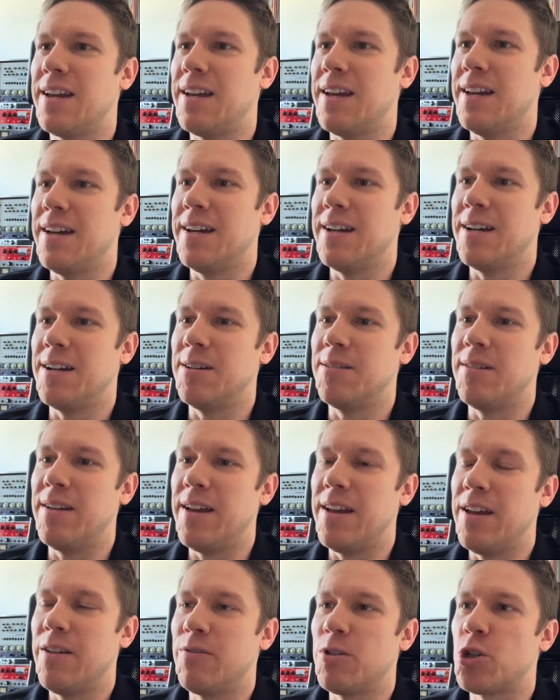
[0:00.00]
have
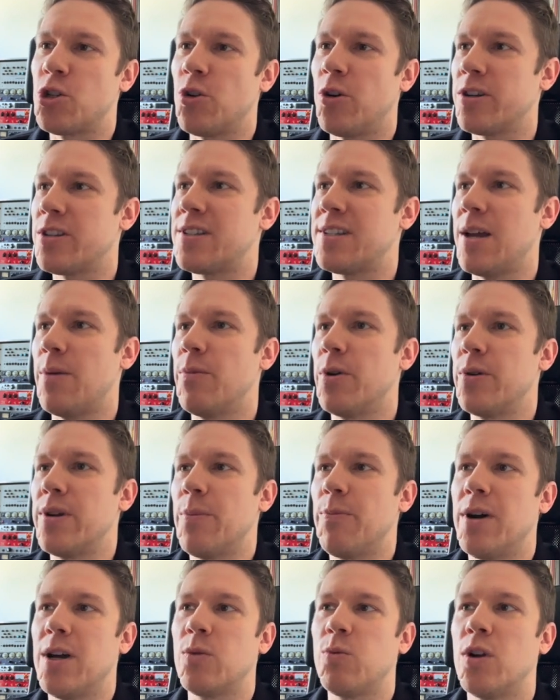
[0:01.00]
a short summary
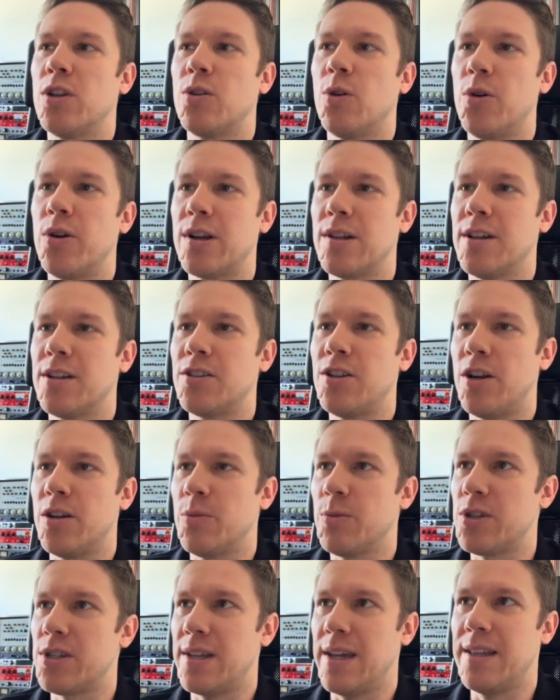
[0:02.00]
about what Oracle
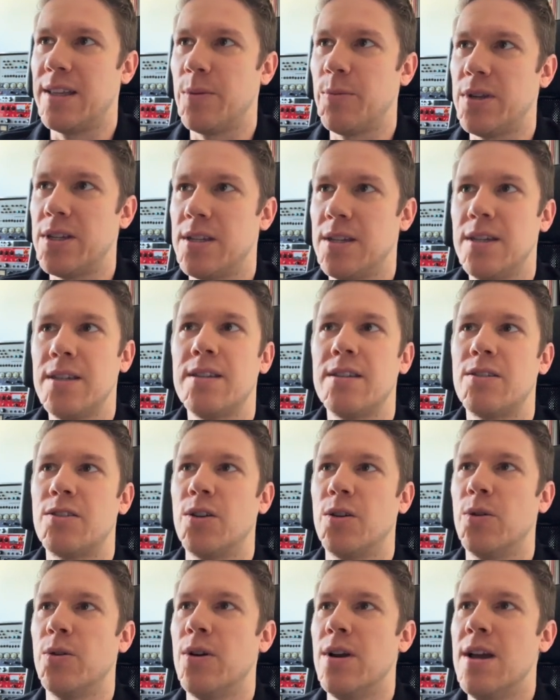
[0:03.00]
Autonomous Database is.
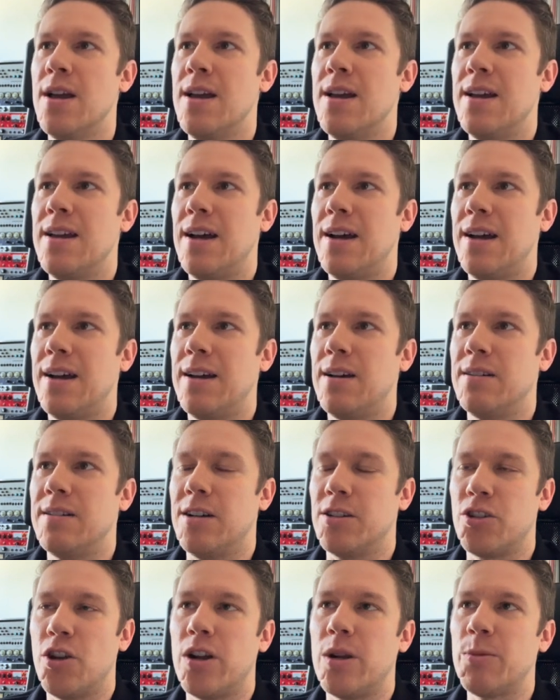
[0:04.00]
So
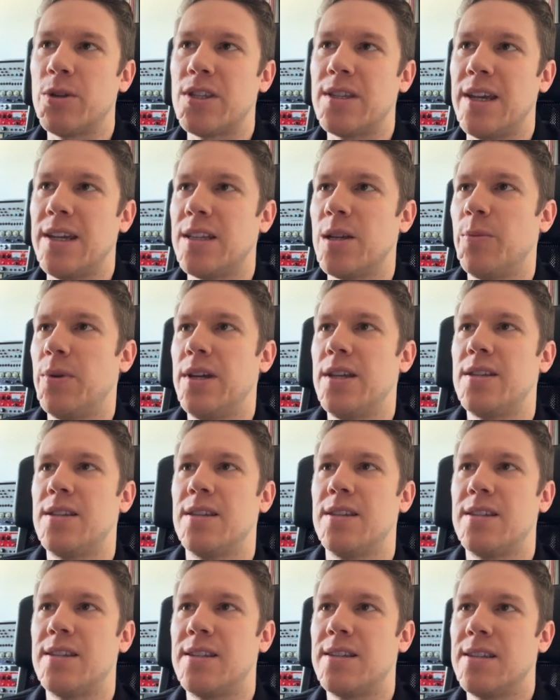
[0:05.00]
Autonomous Database
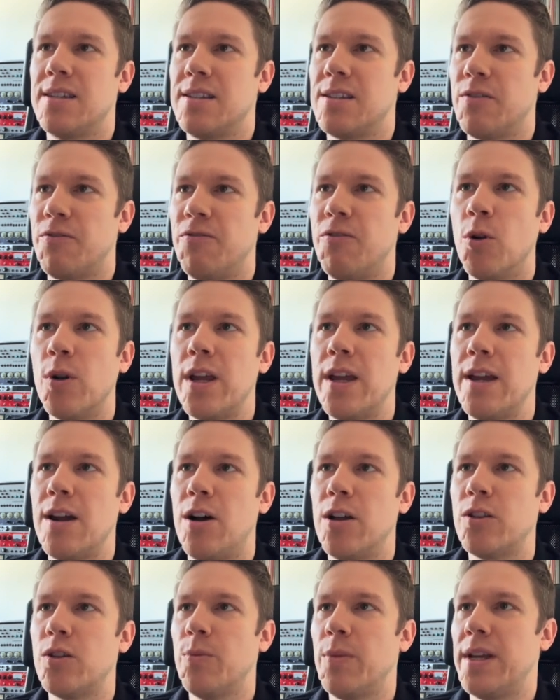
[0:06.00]
is a fully
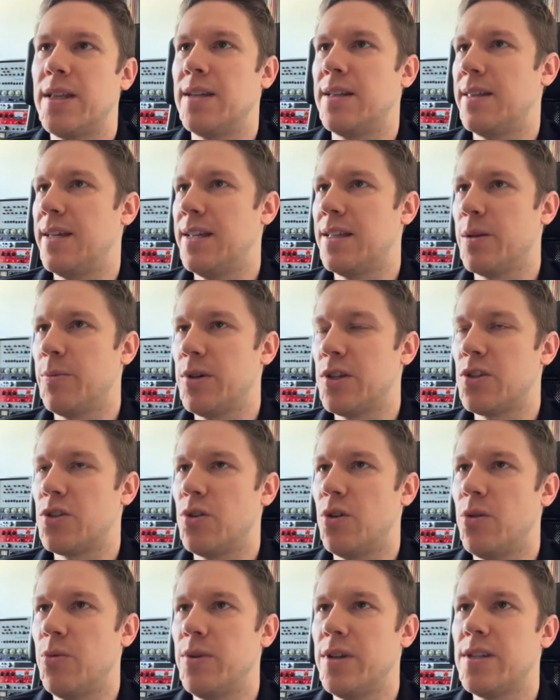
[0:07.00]
automated database
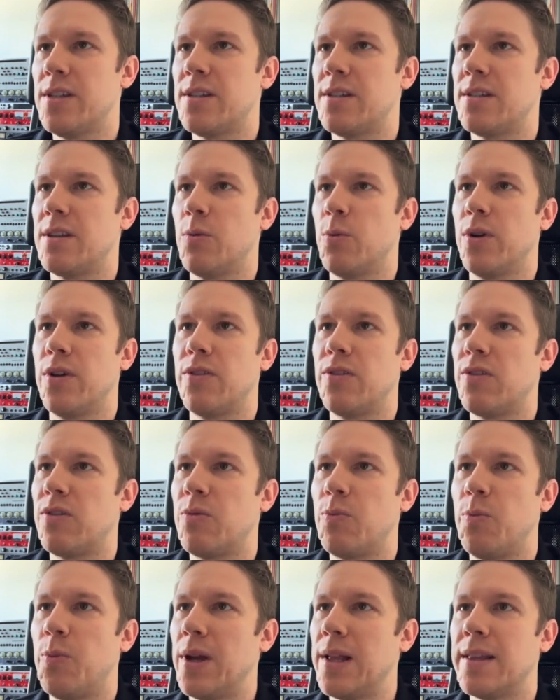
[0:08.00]
service
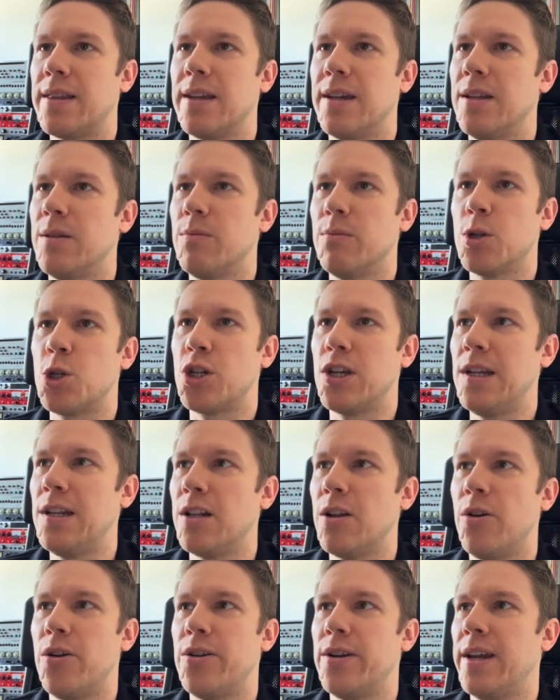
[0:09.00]
with built-in machine
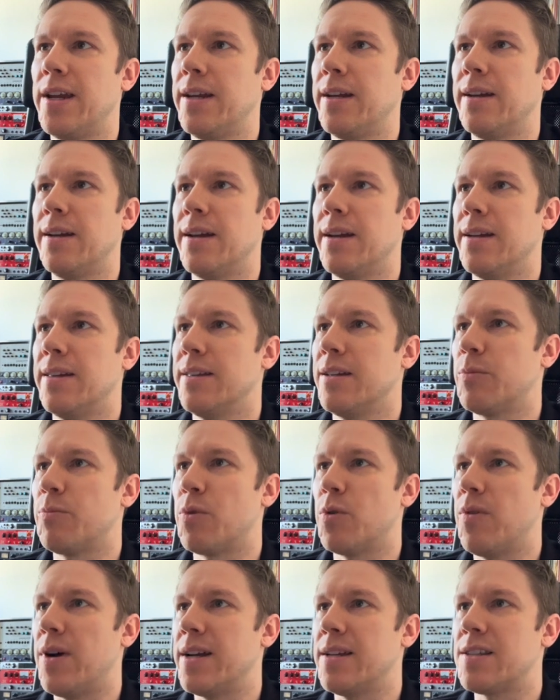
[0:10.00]
learning, and it
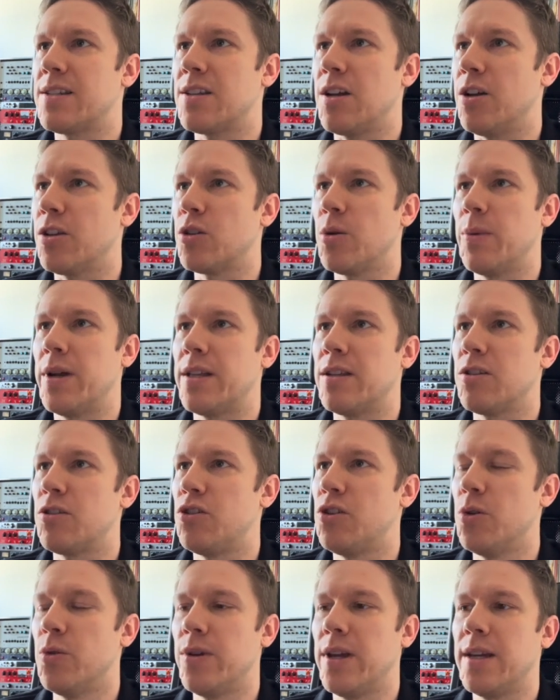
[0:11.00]
provides automated
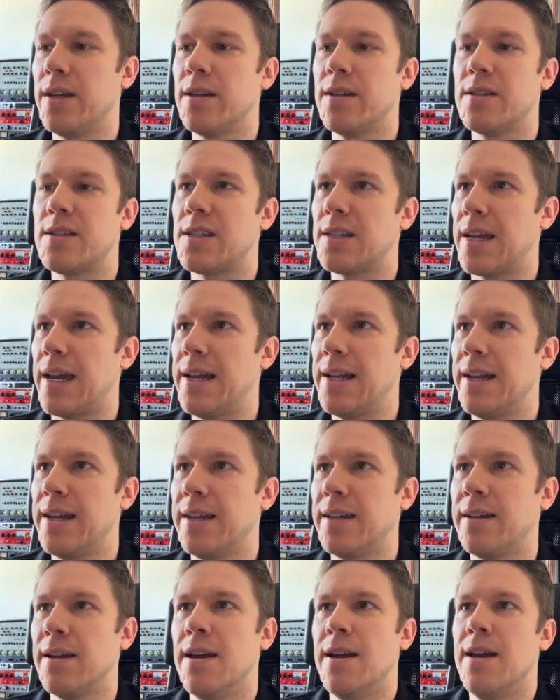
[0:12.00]
tuning,
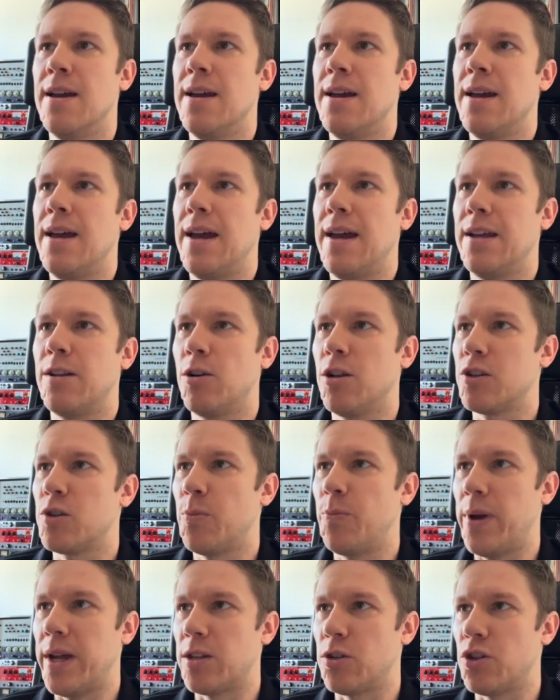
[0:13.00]
scaling, and also
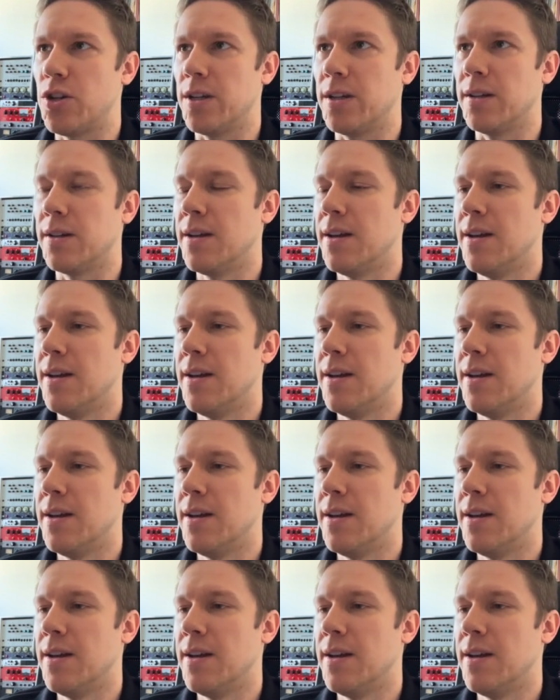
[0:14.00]
patching.